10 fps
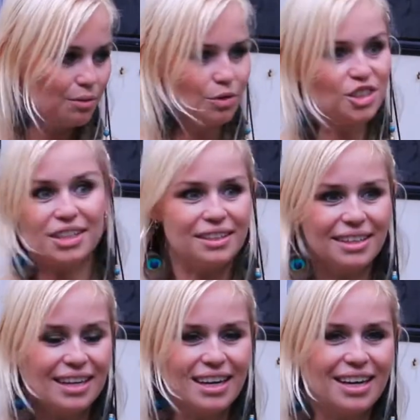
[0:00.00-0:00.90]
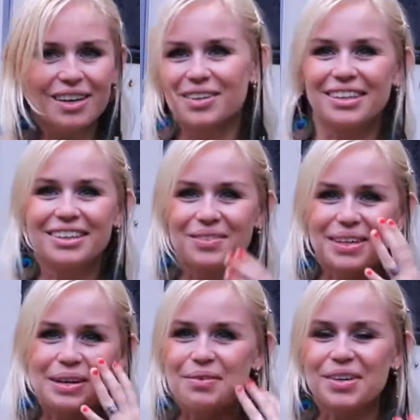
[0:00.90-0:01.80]
Virginia or
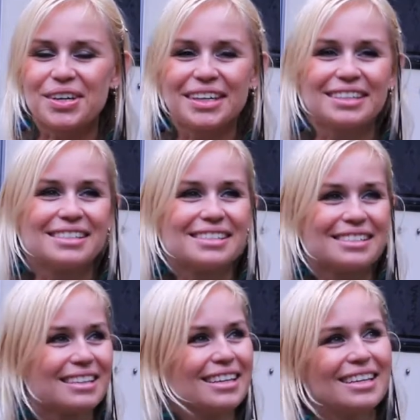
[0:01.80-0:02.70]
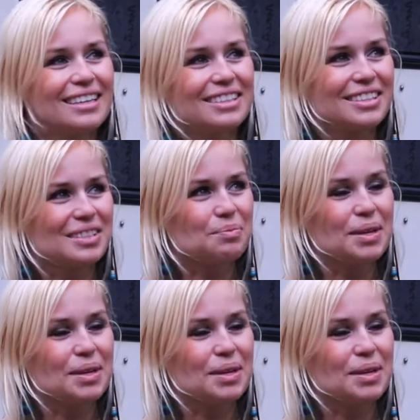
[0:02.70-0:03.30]
wherever. And it's just